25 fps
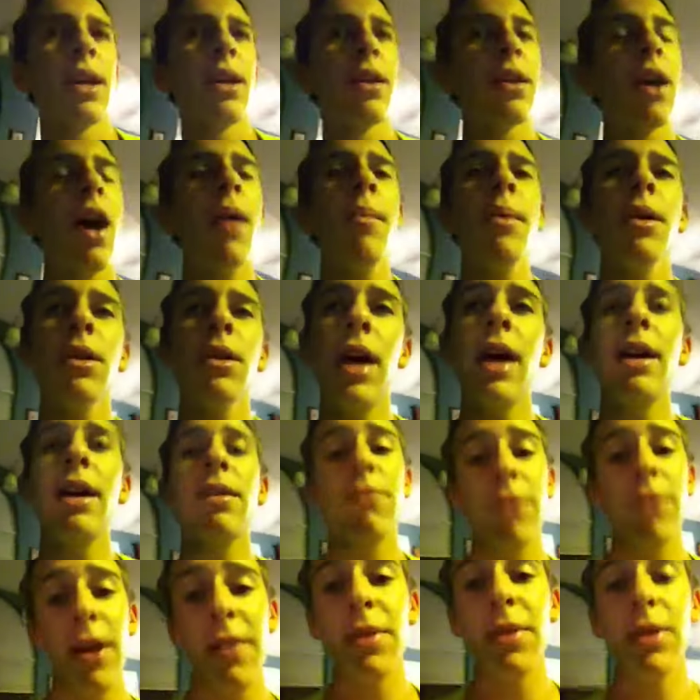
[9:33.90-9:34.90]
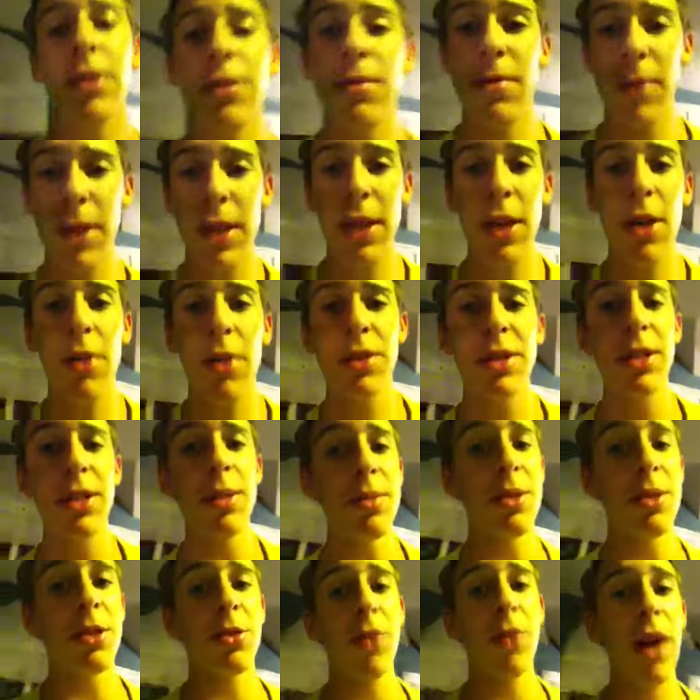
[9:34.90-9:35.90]
comment, like, favorite the video,
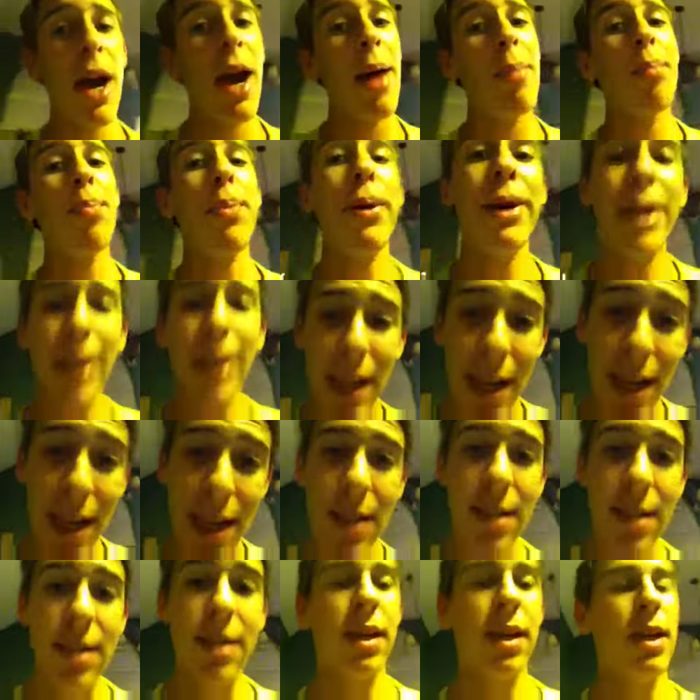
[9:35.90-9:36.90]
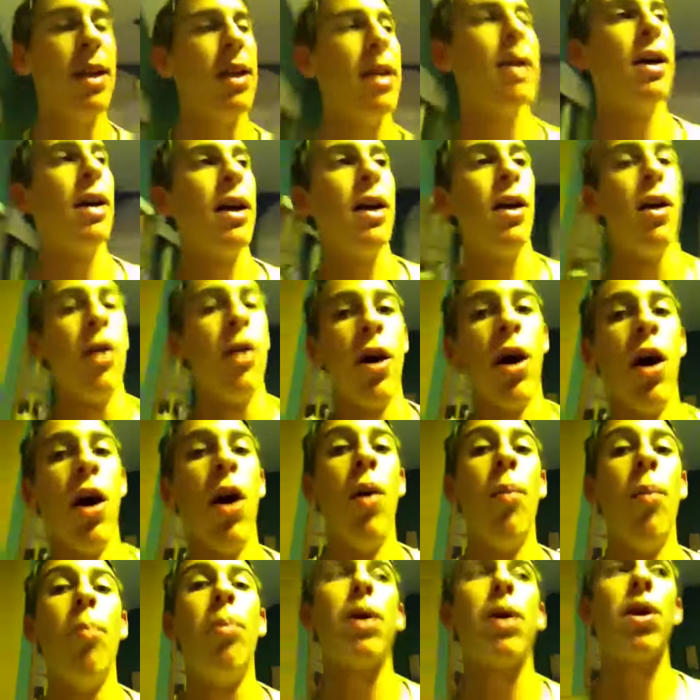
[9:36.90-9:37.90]
subscribe, please.
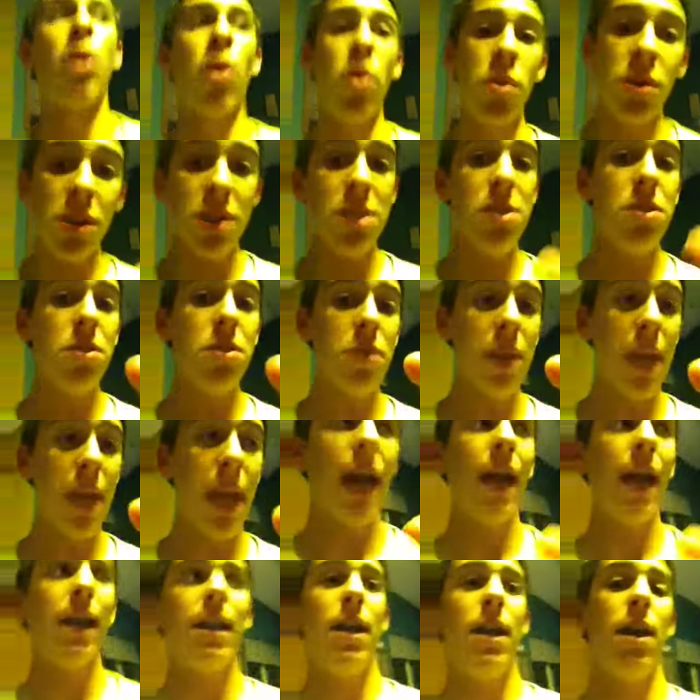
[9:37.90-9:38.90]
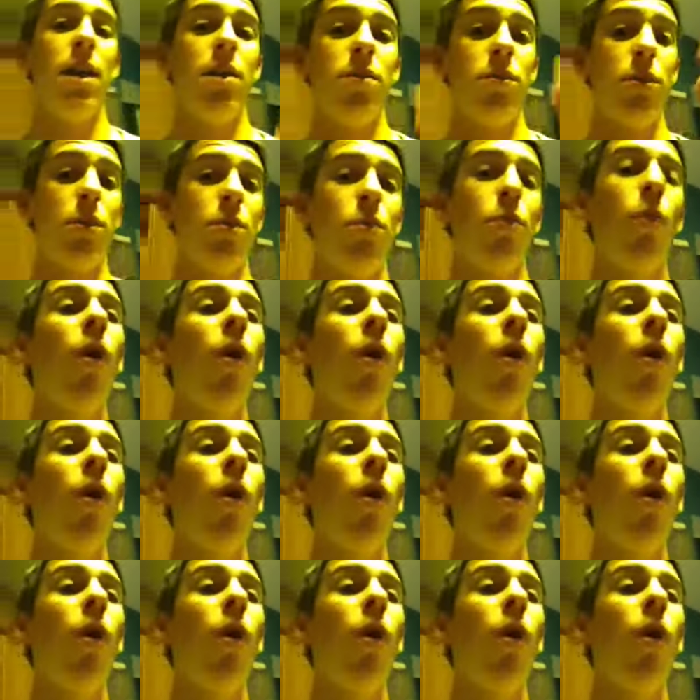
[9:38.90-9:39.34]
But only do that if you